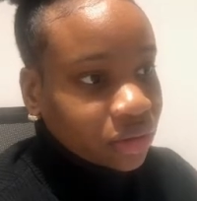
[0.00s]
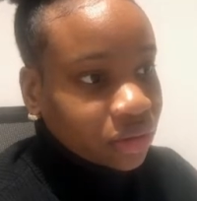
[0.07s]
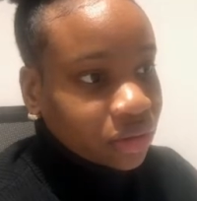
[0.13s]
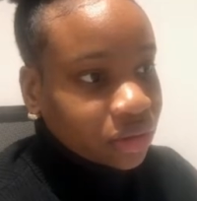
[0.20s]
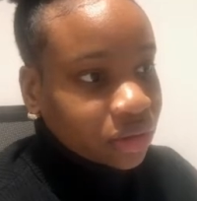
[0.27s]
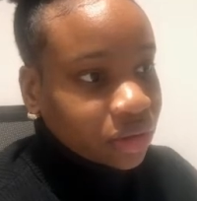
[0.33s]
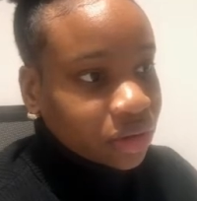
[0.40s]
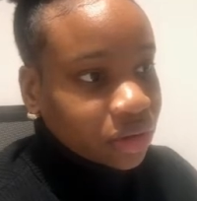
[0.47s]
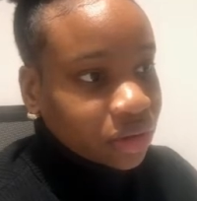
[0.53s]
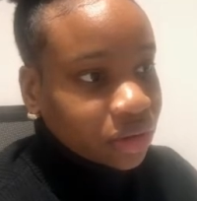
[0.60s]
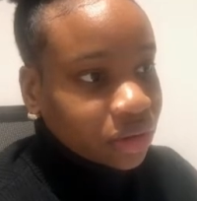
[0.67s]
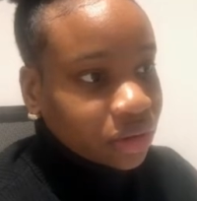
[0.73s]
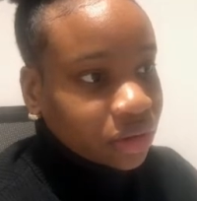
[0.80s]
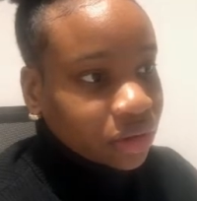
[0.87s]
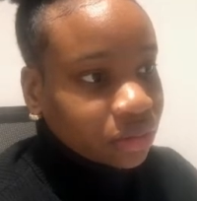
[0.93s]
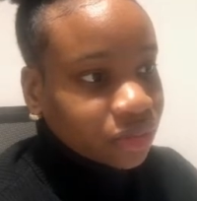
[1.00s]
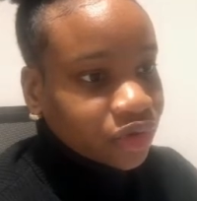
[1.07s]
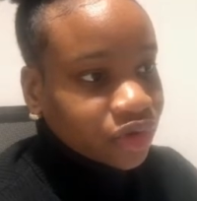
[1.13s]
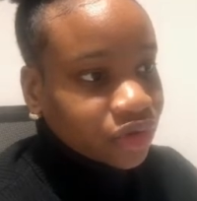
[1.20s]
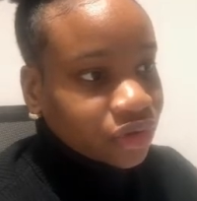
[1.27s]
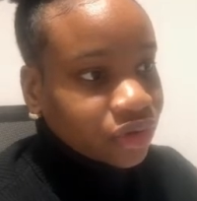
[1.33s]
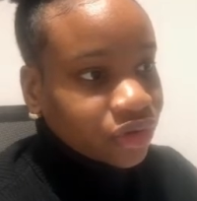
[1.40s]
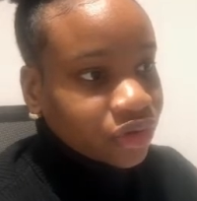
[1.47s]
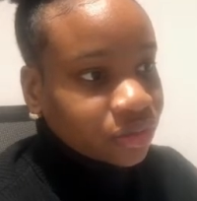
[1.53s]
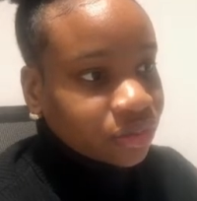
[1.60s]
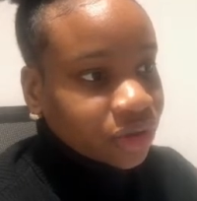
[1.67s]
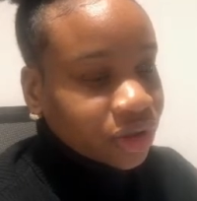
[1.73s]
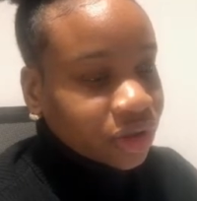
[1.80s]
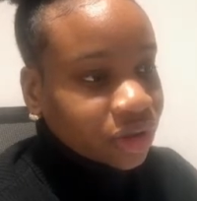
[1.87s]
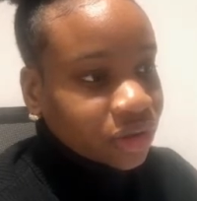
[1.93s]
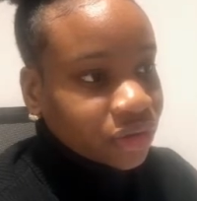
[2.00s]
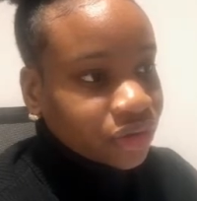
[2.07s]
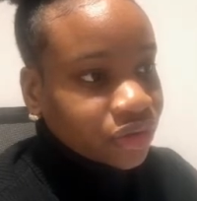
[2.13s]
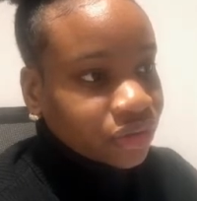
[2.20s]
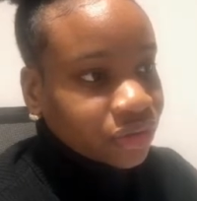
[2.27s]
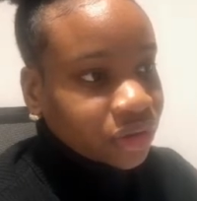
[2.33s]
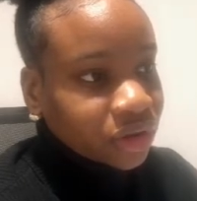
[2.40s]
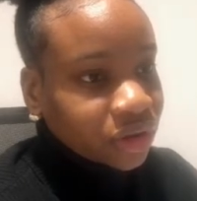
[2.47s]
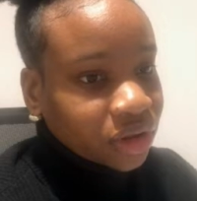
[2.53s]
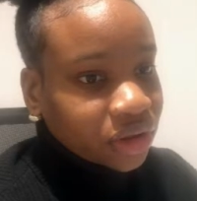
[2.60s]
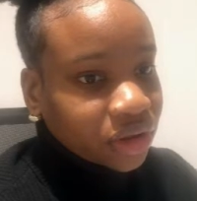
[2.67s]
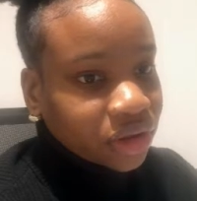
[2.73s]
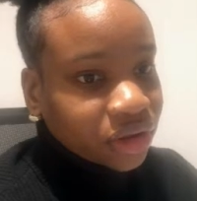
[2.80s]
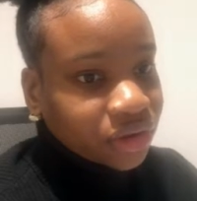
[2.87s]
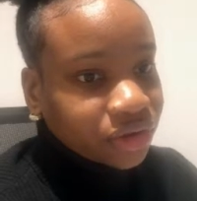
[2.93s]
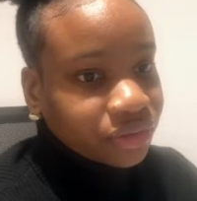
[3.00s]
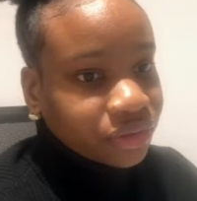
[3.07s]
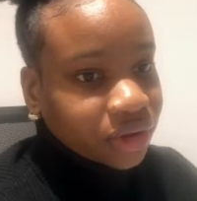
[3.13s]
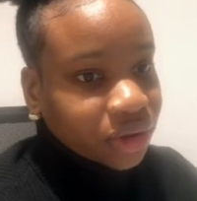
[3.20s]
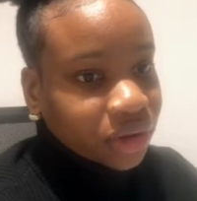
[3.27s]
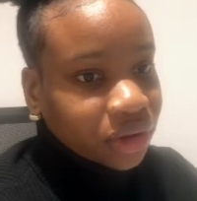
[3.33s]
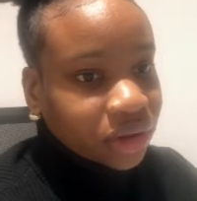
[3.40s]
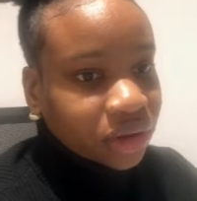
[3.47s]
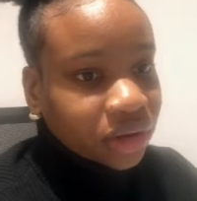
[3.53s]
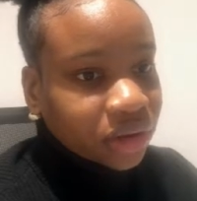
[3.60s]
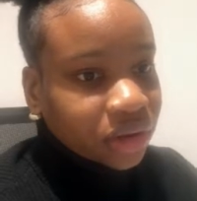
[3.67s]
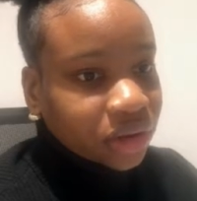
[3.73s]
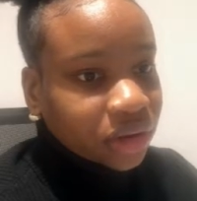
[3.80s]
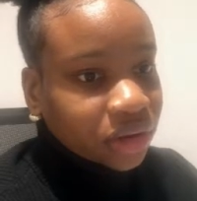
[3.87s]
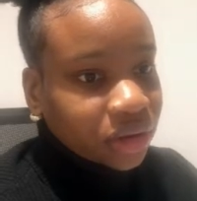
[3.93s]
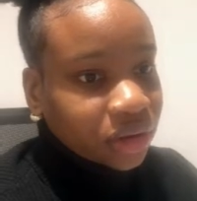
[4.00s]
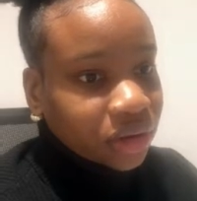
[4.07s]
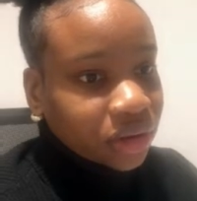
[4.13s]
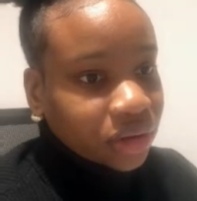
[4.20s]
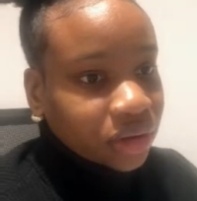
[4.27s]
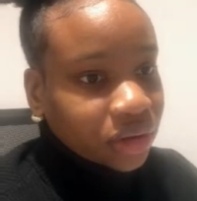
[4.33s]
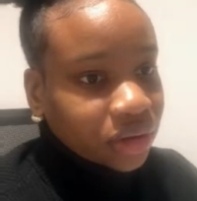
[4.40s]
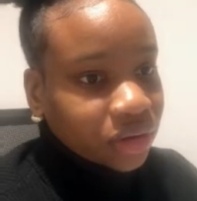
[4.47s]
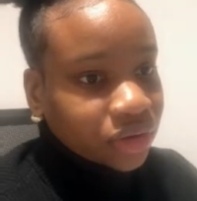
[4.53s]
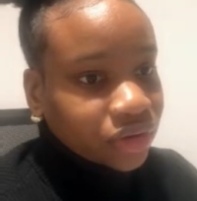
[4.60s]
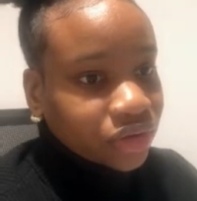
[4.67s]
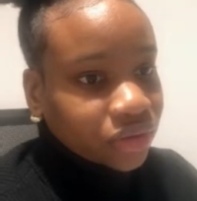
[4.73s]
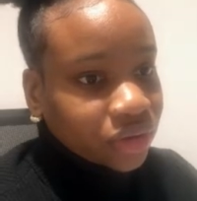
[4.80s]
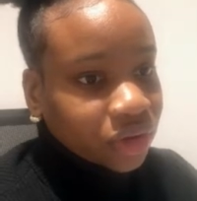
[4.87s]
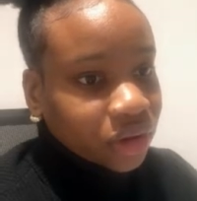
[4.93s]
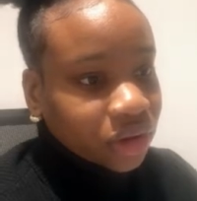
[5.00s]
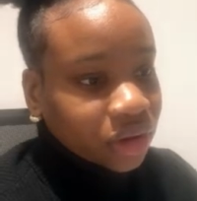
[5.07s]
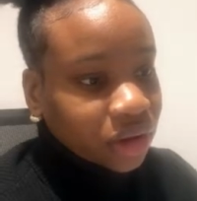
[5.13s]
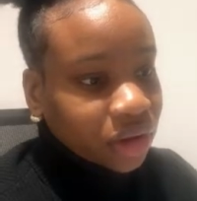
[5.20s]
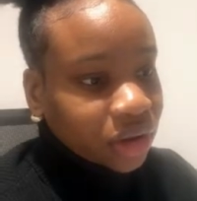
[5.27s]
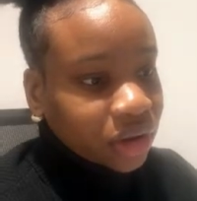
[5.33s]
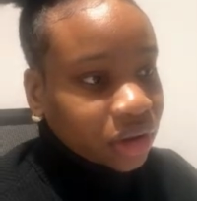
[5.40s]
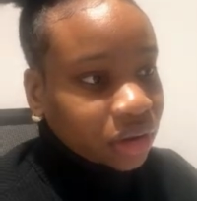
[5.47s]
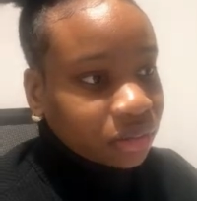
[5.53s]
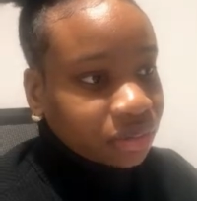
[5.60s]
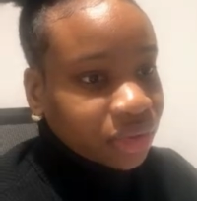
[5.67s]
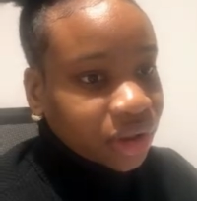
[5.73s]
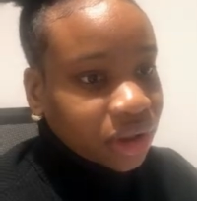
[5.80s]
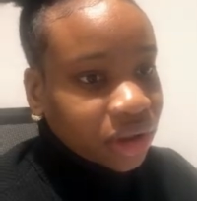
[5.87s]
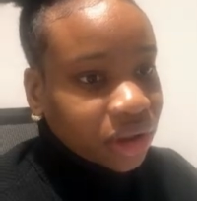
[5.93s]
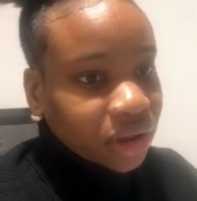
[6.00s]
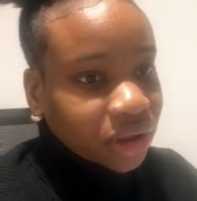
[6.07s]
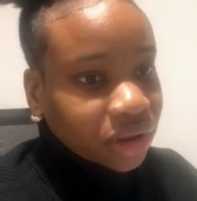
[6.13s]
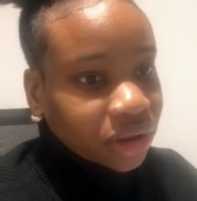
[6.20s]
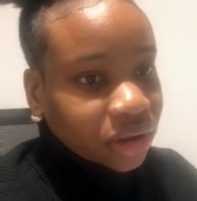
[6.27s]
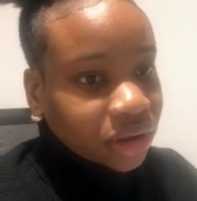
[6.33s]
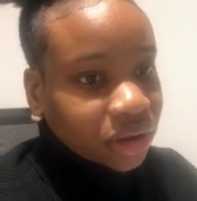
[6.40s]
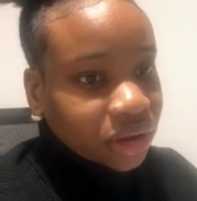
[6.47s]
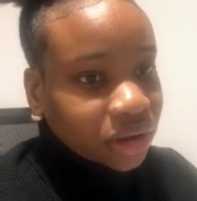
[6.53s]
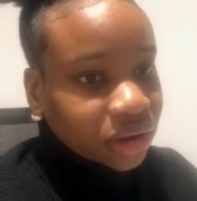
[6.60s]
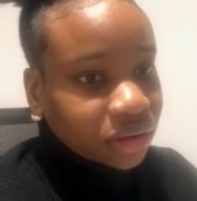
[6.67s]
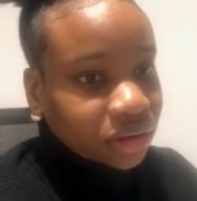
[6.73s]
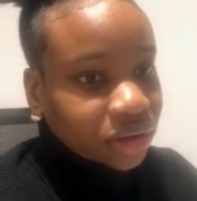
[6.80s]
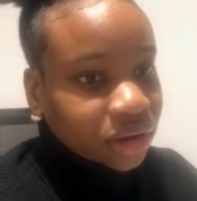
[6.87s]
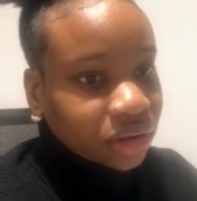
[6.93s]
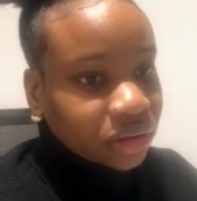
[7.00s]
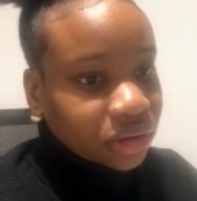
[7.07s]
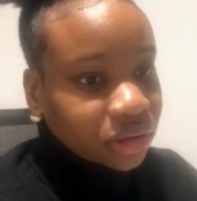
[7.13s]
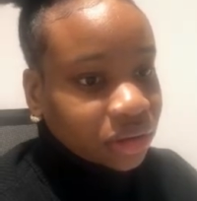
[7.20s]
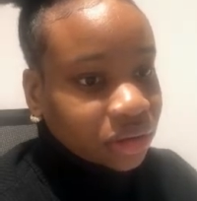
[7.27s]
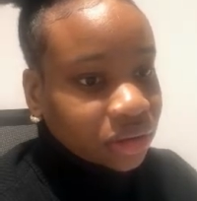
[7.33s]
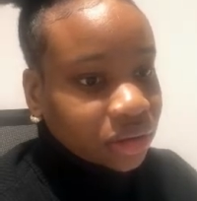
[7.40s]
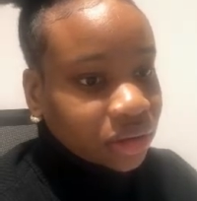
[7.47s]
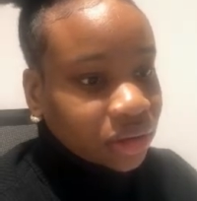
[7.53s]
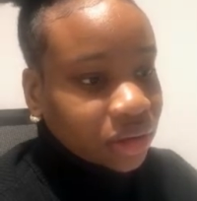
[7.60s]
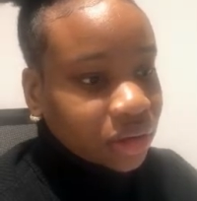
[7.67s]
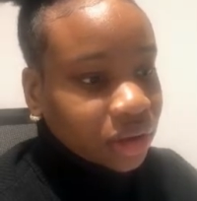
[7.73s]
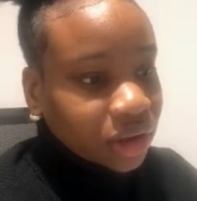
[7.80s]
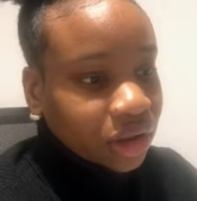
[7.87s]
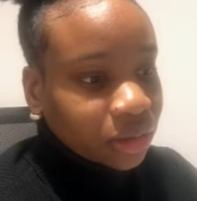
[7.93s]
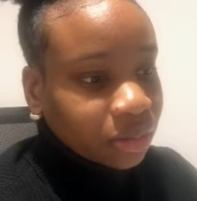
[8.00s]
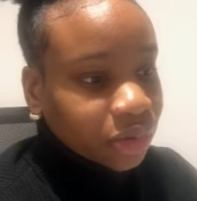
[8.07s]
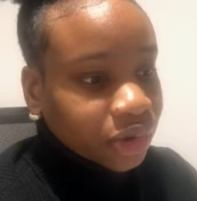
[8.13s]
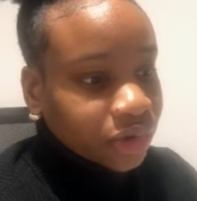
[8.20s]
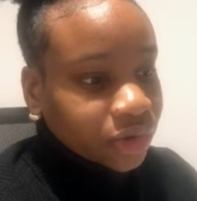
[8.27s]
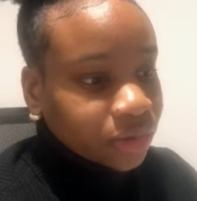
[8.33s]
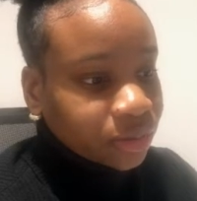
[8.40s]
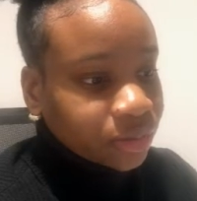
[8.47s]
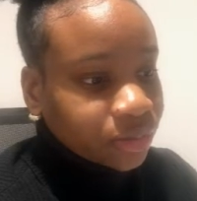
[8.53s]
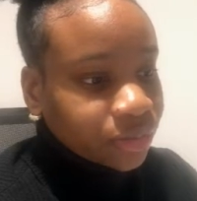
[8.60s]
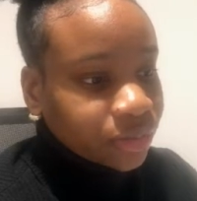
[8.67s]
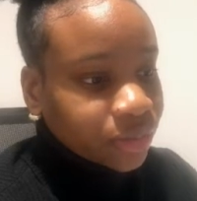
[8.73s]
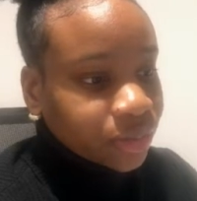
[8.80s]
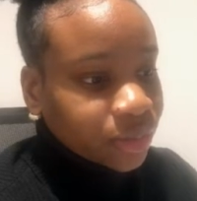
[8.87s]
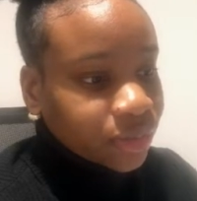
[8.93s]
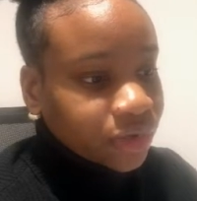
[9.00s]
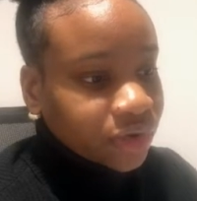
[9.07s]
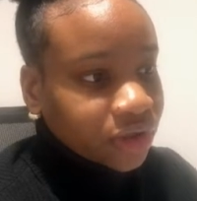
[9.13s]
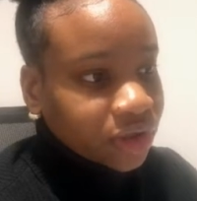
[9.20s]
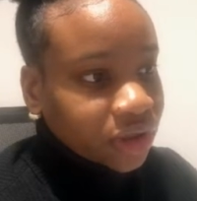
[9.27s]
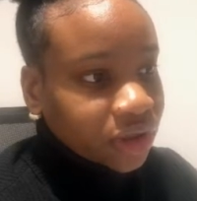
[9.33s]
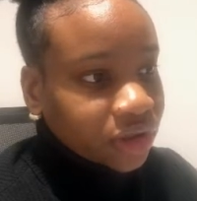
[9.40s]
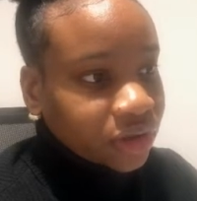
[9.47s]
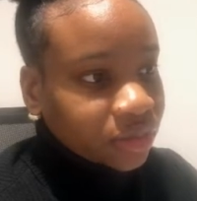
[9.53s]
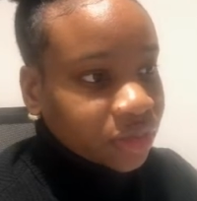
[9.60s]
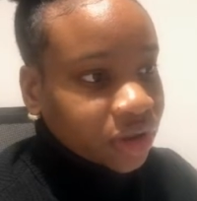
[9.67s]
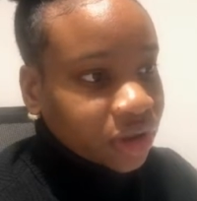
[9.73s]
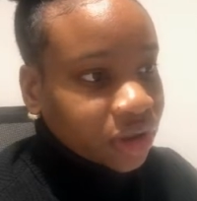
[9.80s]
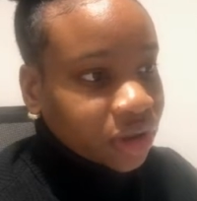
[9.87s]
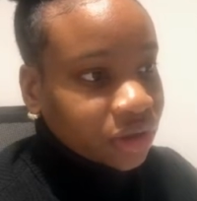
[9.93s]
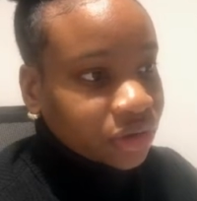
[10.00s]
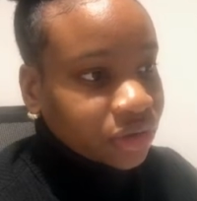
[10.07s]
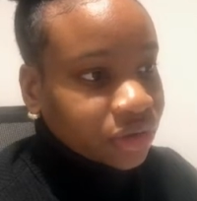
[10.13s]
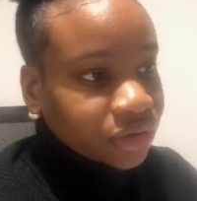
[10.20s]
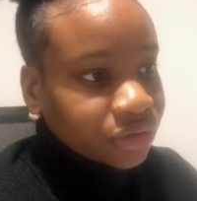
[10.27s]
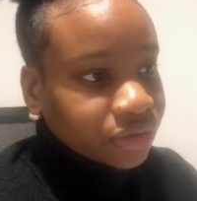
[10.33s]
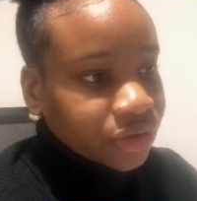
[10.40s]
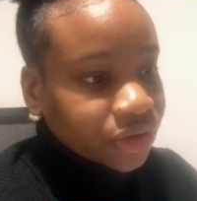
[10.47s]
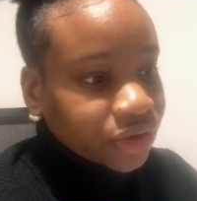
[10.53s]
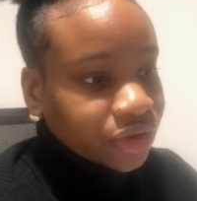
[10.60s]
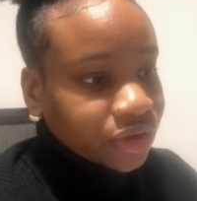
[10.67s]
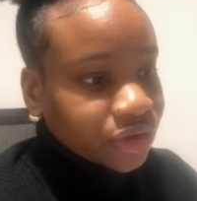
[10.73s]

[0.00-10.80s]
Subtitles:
Then I'm also going to make this one a linear gradient so that I can pick like the other color at the bottom. Just like something like an orange.